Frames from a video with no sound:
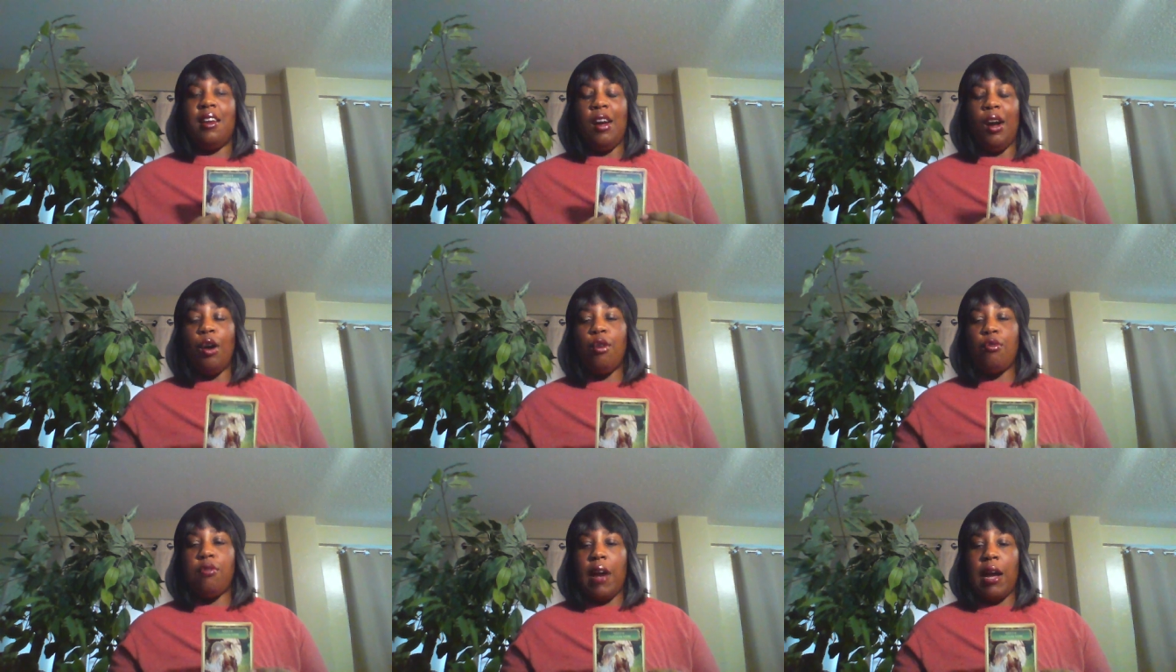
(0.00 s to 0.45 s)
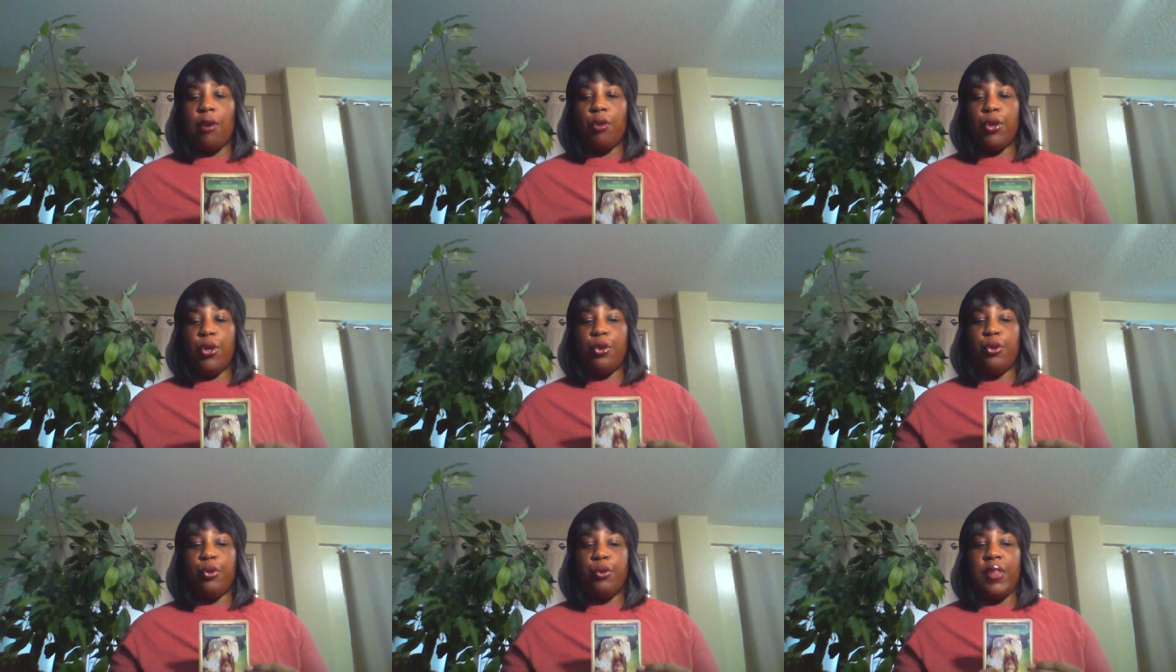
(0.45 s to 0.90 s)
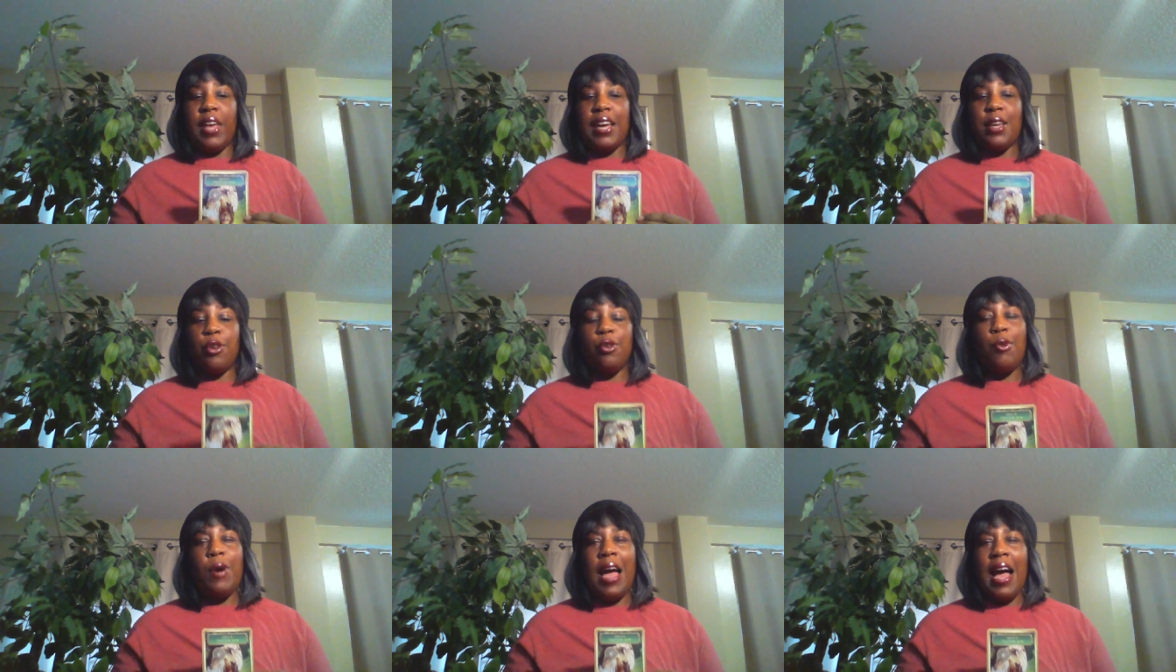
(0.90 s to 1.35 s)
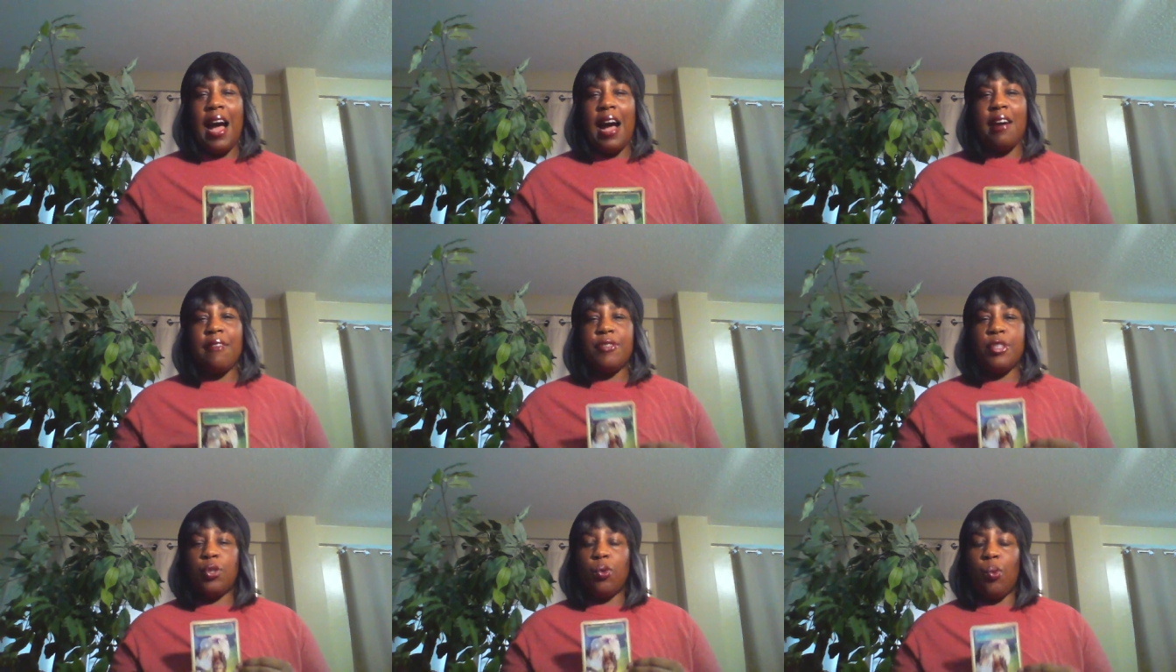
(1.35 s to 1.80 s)
around you that you
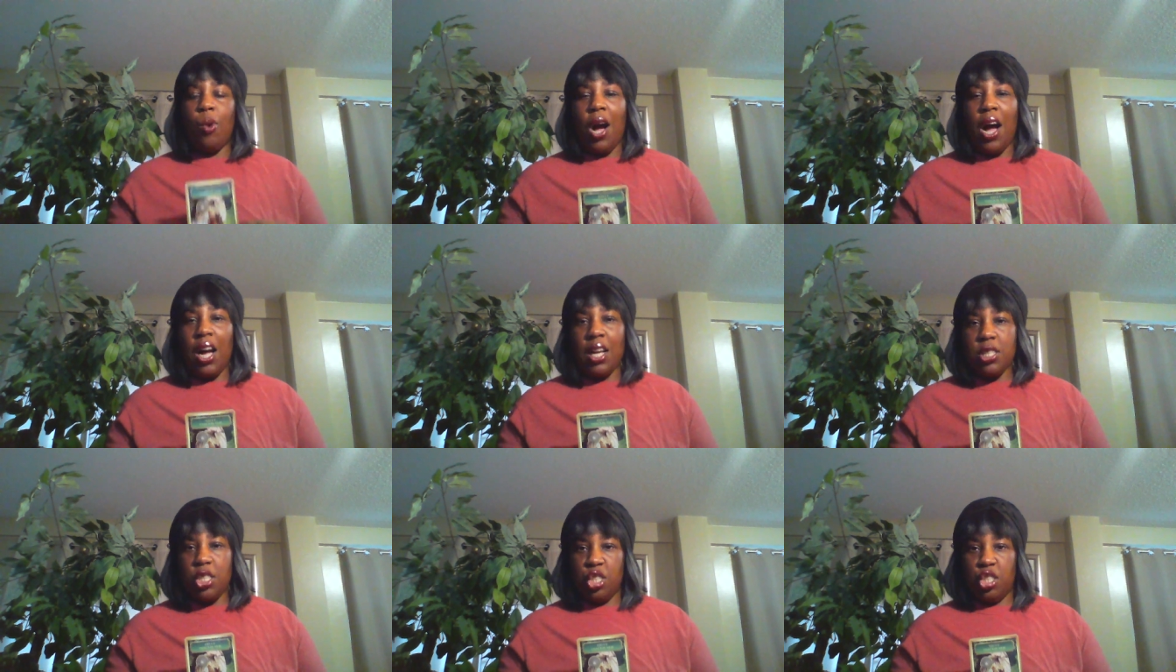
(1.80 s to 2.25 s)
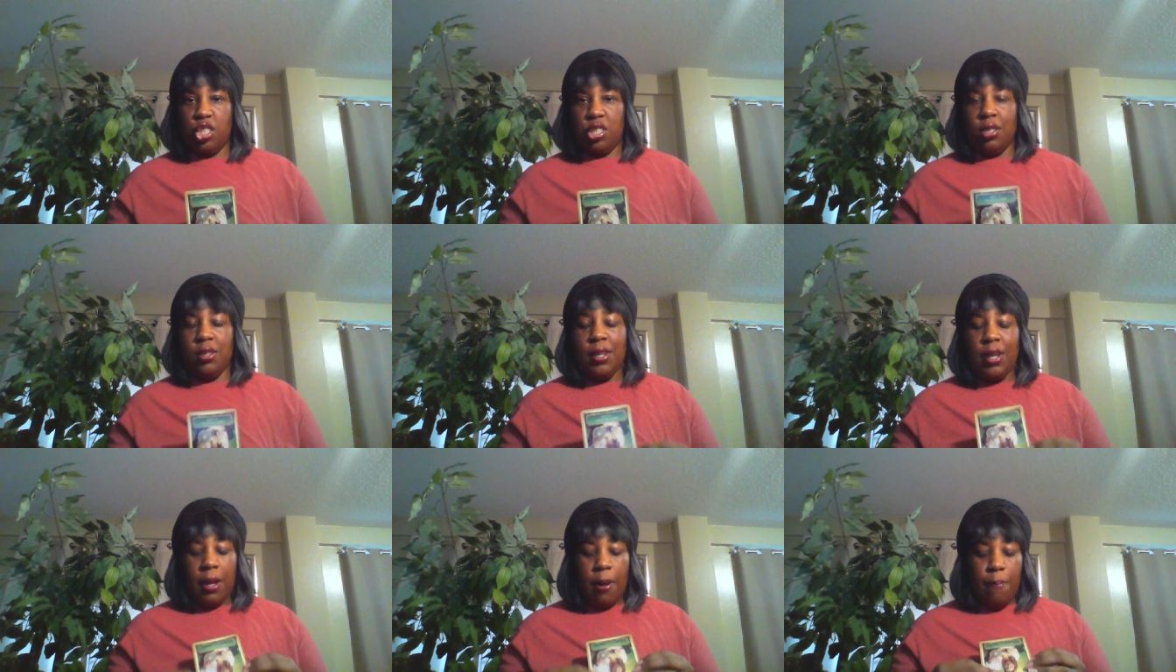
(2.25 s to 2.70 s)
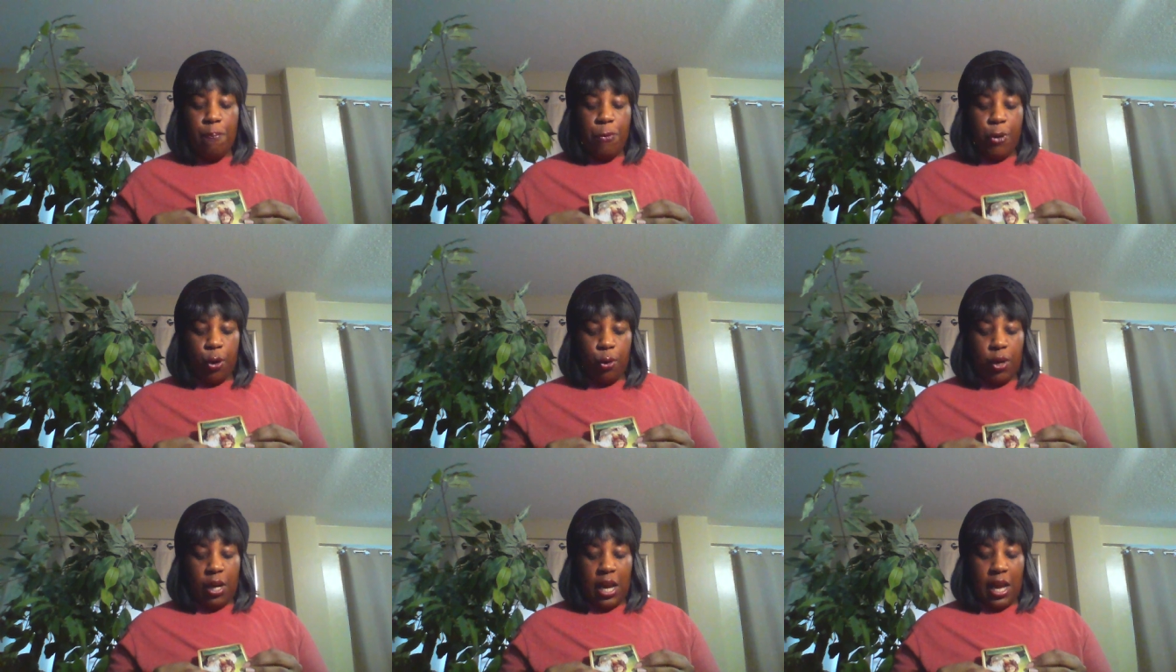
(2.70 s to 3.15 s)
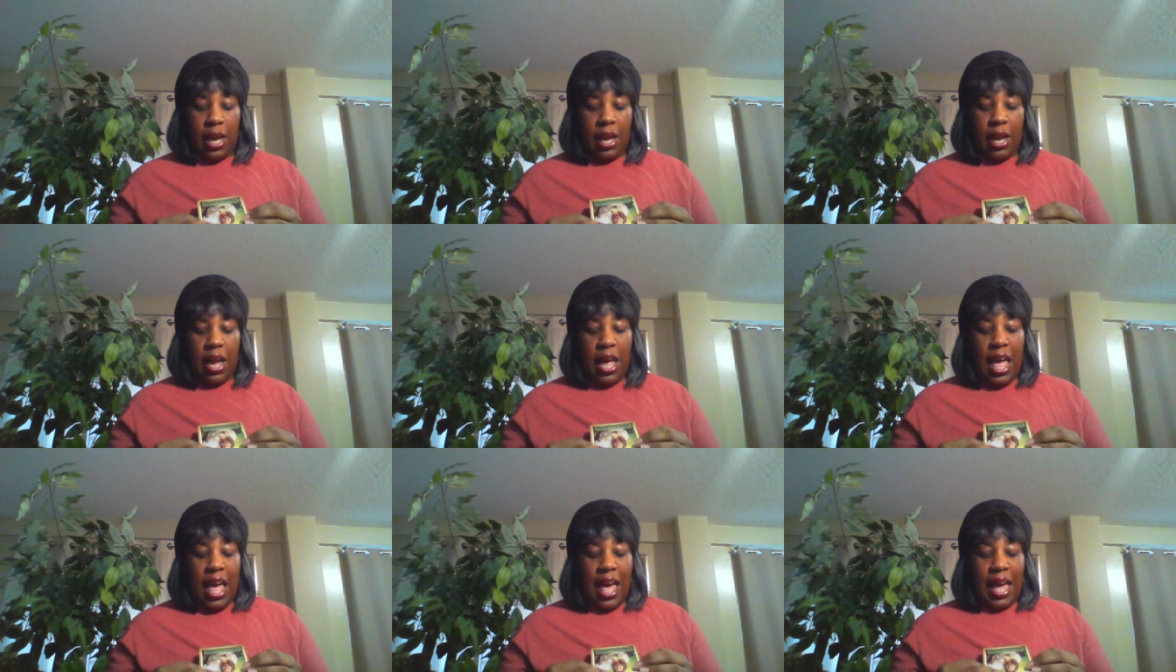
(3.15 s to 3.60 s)
have to watch, okay?